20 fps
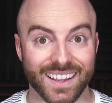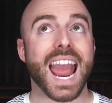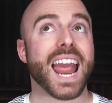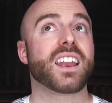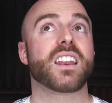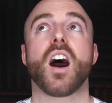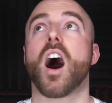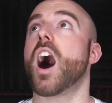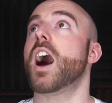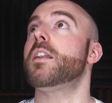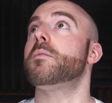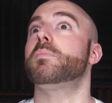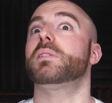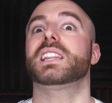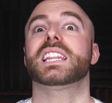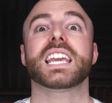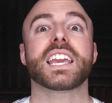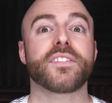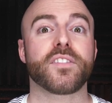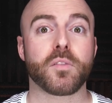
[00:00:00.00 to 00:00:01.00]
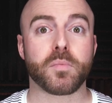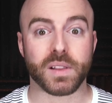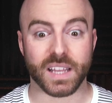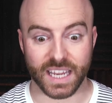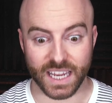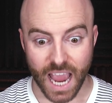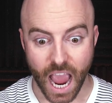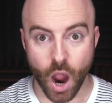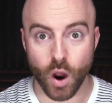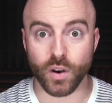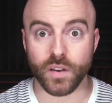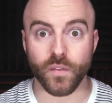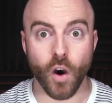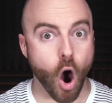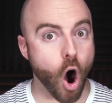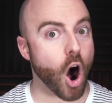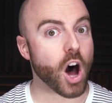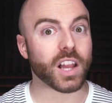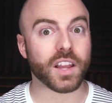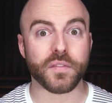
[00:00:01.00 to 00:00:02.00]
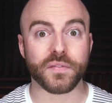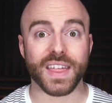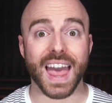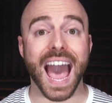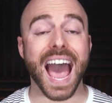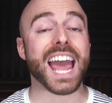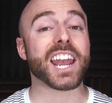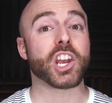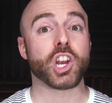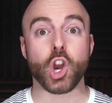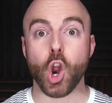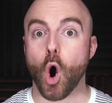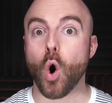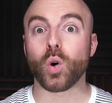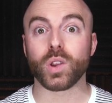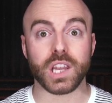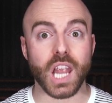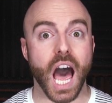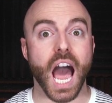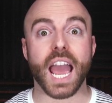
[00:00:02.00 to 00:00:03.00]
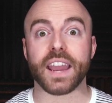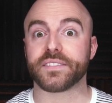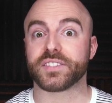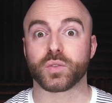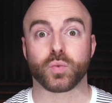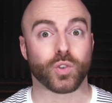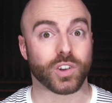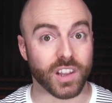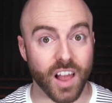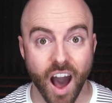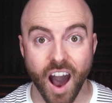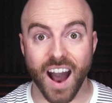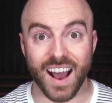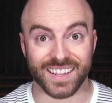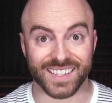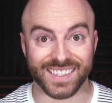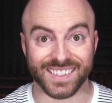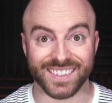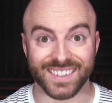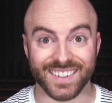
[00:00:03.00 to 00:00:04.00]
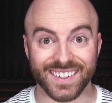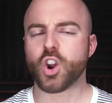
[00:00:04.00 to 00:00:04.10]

And unbelievably, out of all of that, no lives were lost.